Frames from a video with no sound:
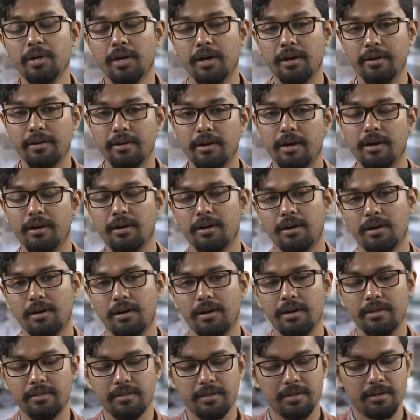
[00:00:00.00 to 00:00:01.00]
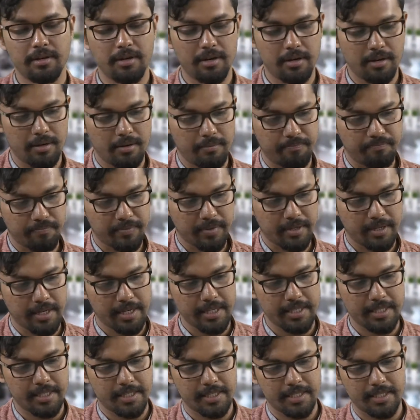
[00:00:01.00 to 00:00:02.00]
uh, uh, in um,
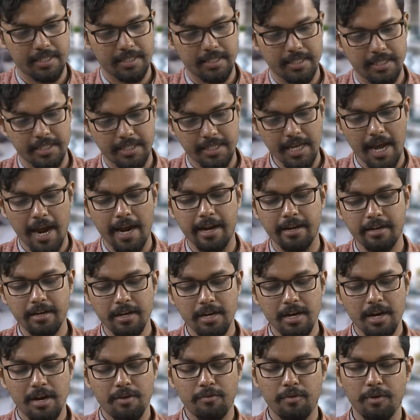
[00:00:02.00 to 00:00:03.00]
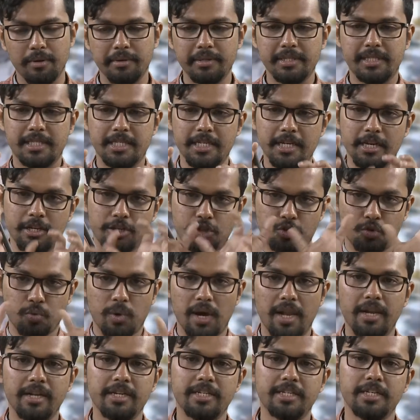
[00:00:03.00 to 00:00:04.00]
his design, we will see a
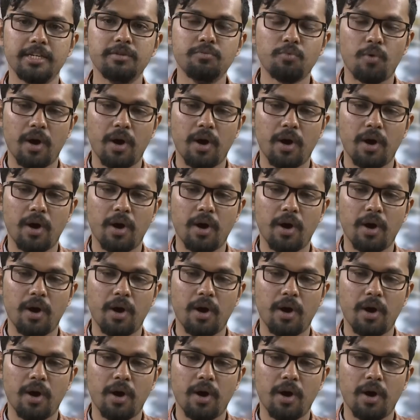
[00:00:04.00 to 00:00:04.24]
duality.